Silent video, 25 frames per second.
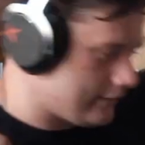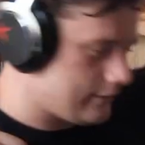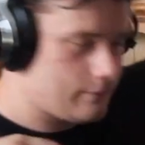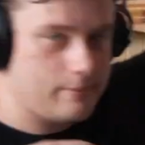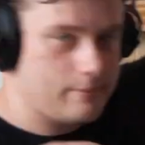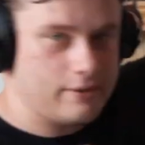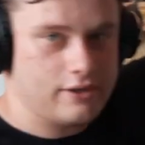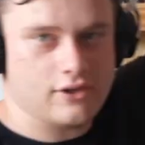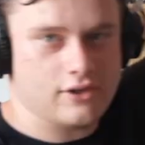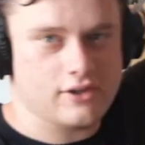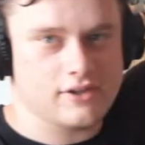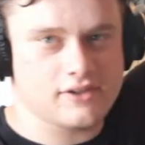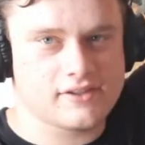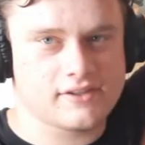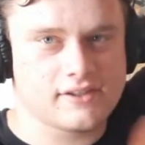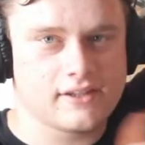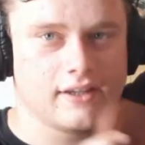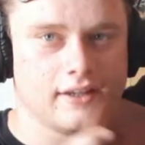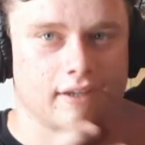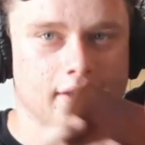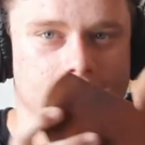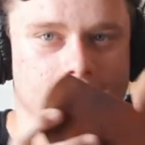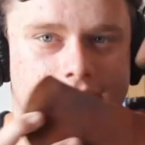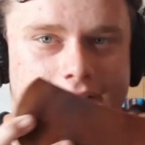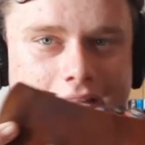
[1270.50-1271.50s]
Because
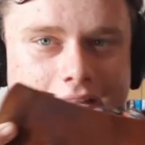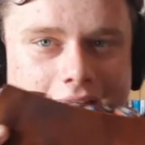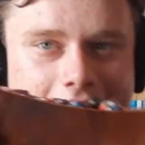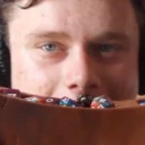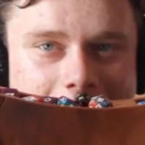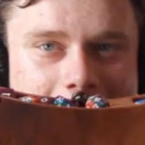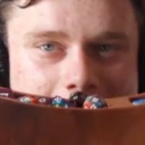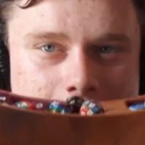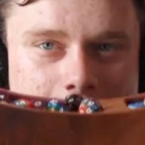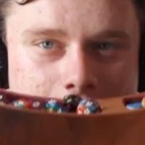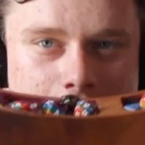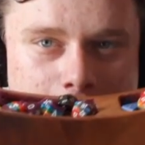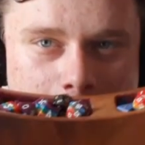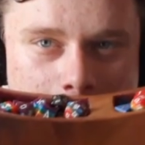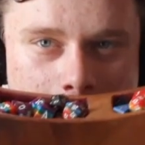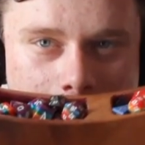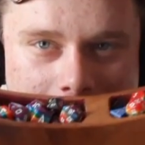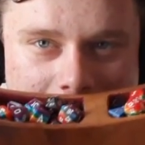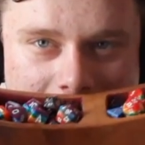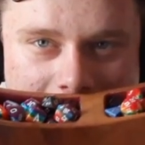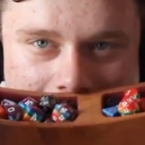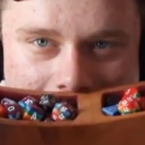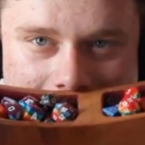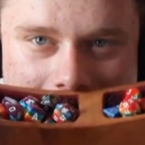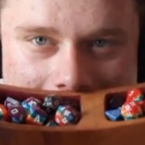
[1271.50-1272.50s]
I got a few of
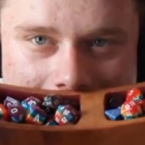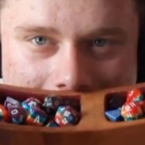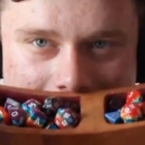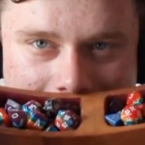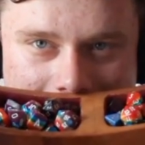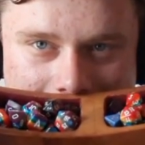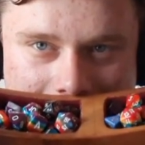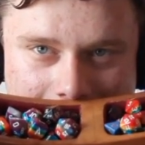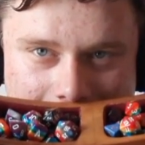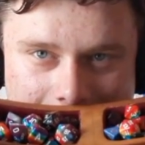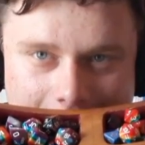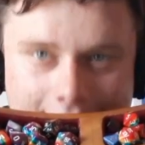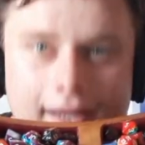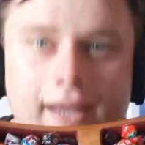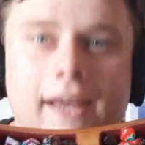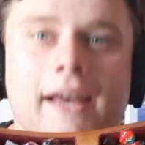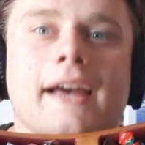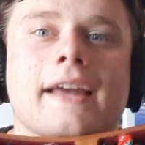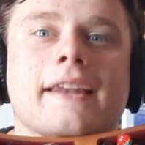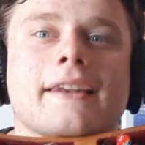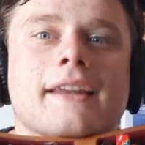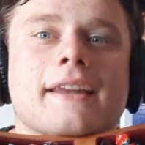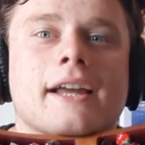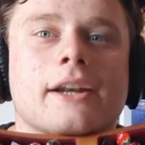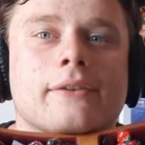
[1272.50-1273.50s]
these dice, and
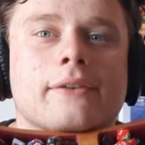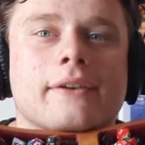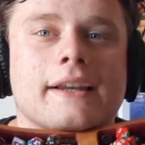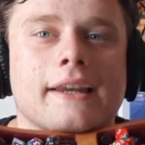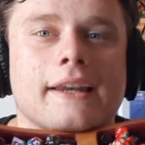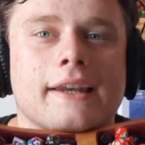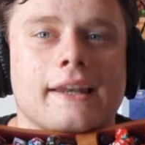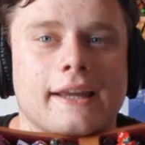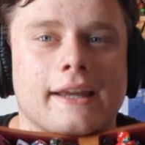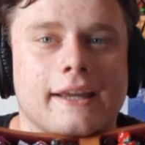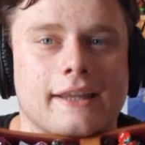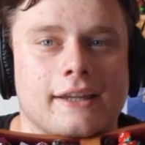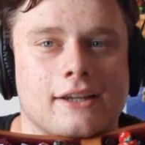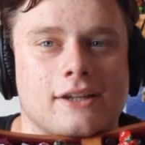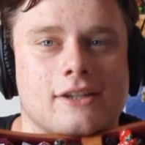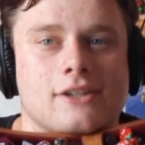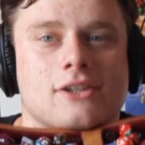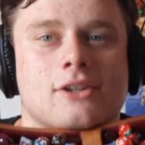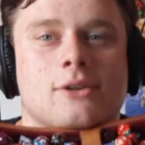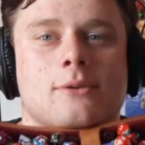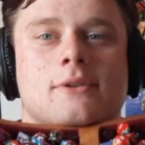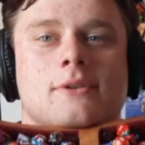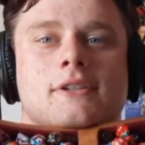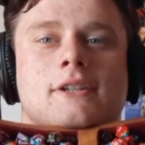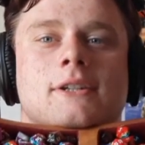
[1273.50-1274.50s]
I'd really like an
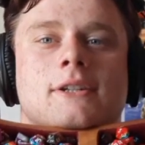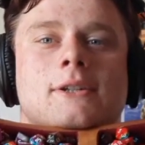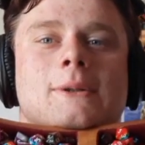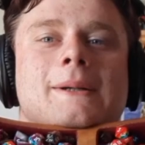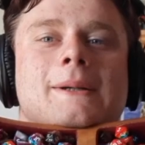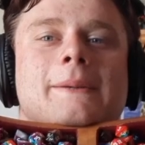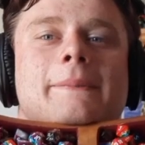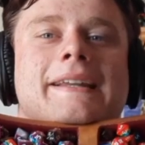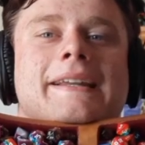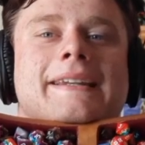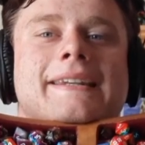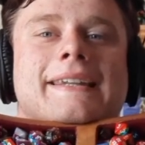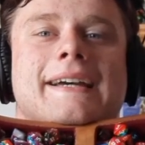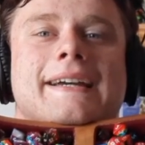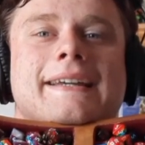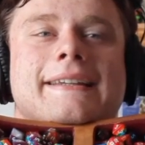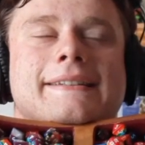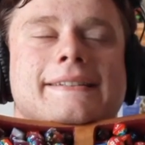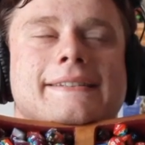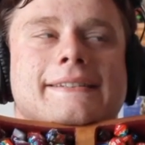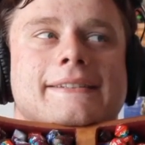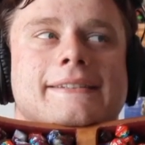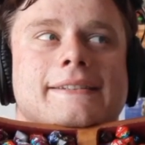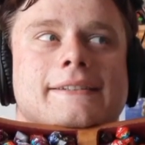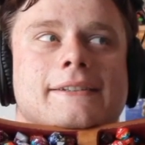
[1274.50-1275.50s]
excuse to talk about
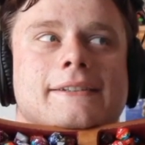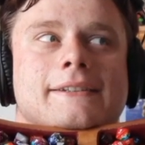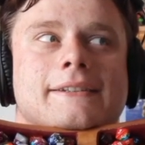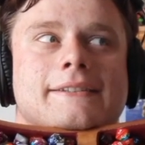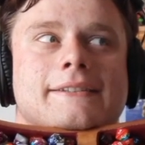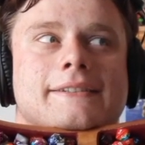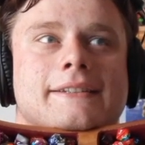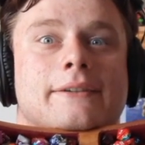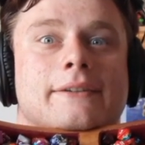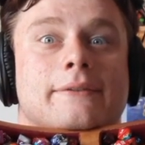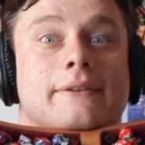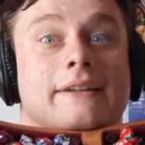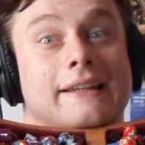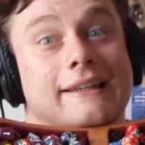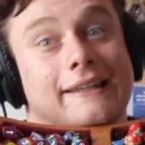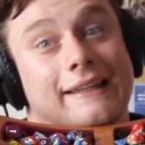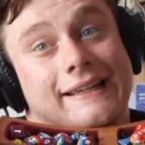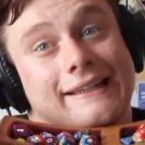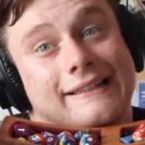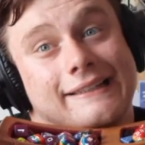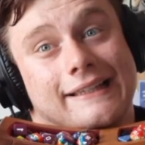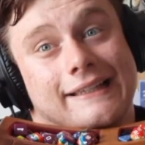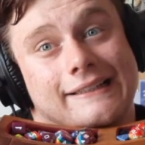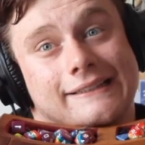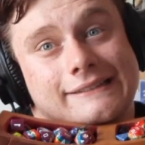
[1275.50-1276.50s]
dice, because I really like
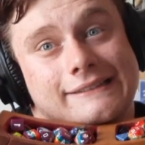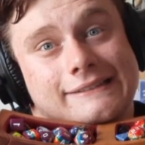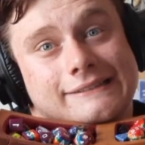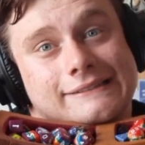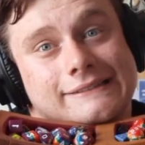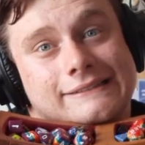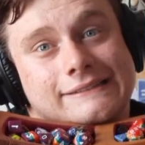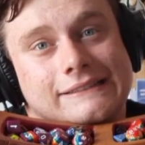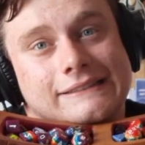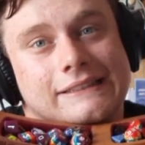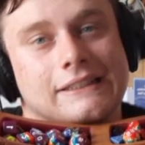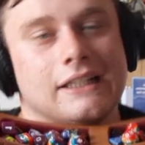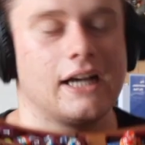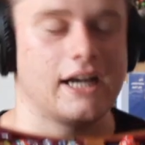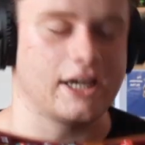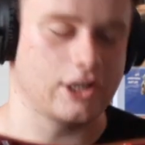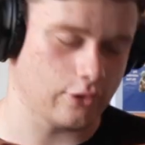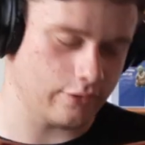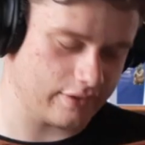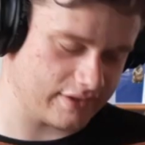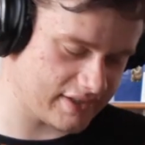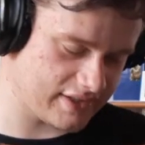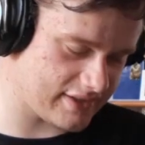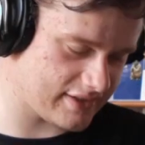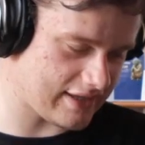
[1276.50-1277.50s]
dice. I know
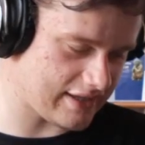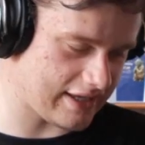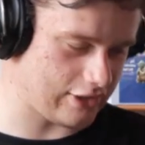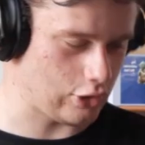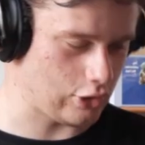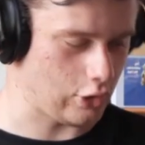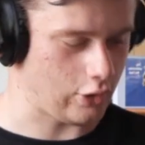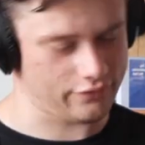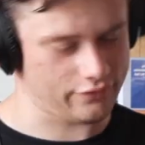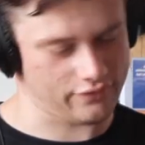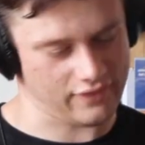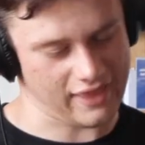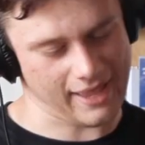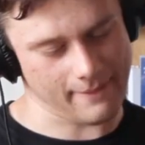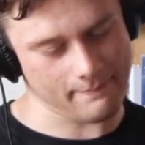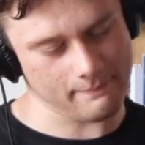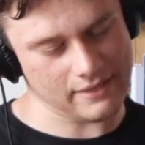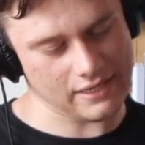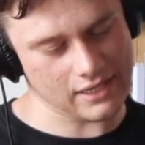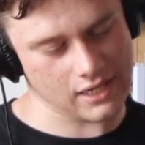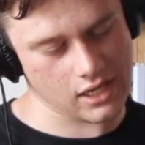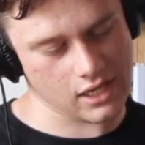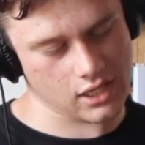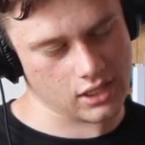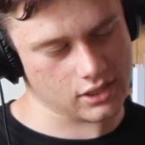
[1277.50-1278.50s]
this is like not that
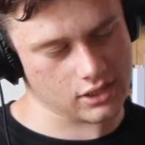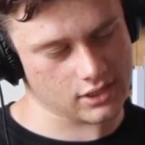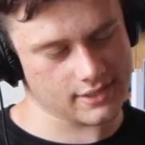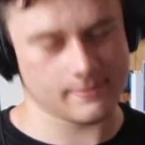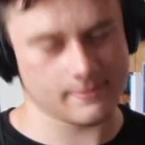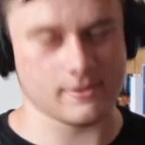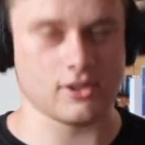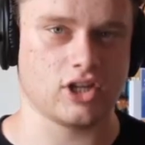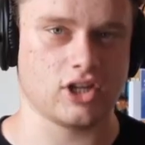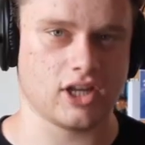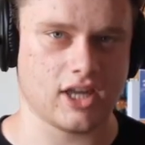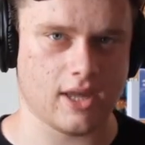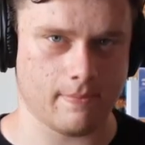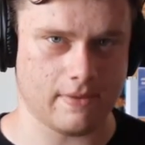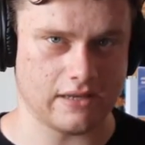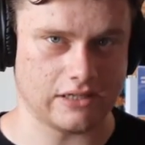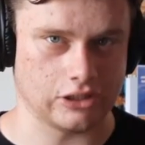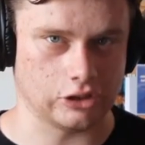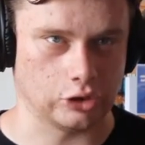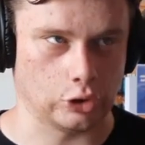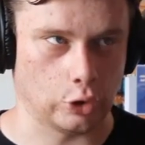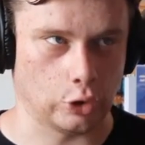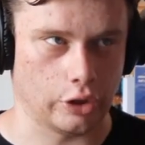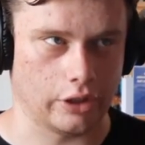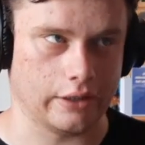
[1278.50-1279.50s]
many, especially compared to
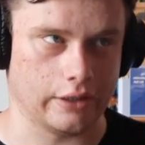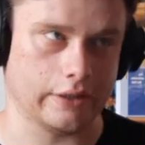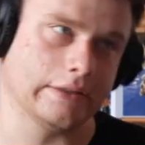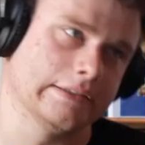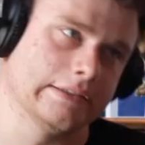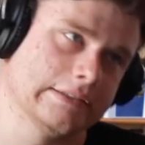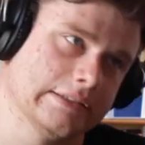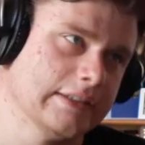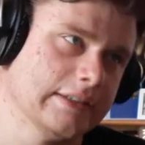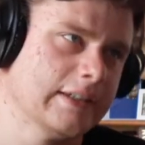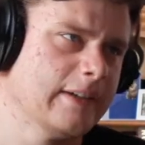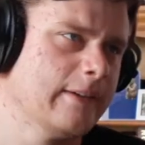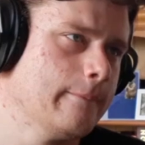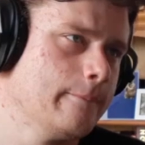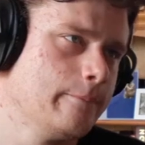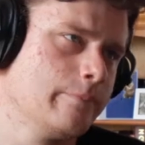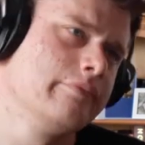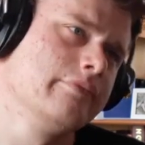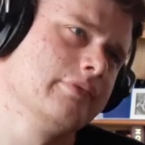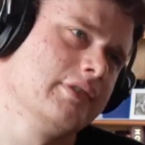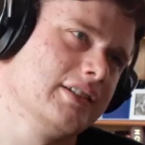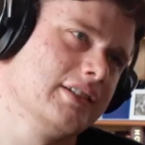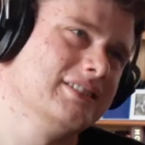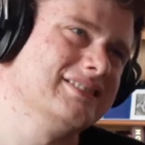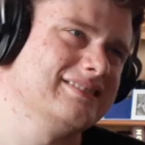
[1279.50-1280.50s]
Laura.
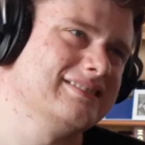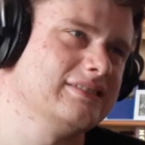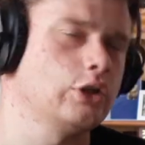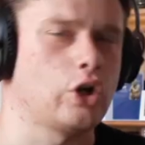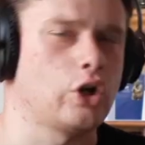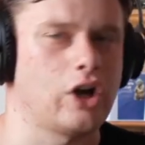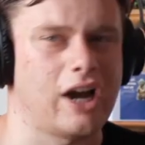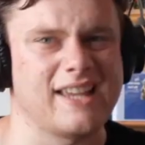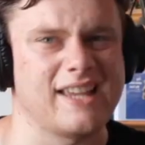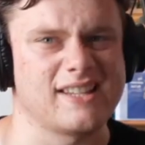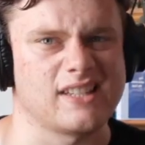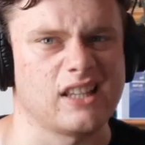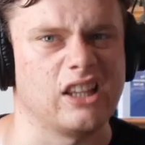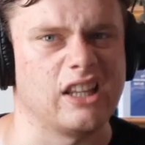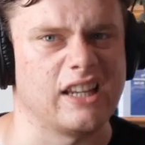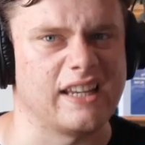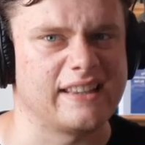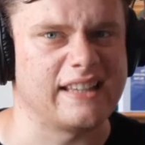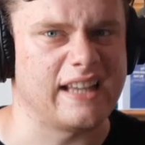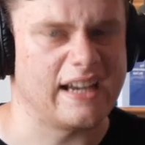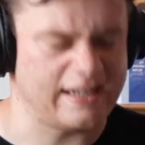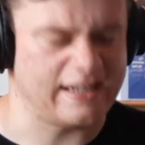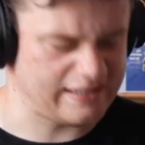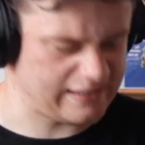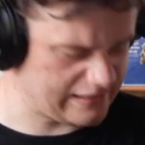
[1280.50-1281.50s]
Laura has a lot of
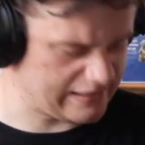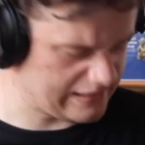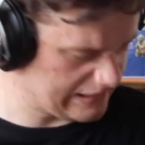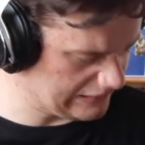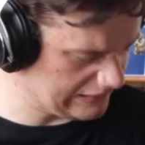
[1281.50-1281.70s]
dice.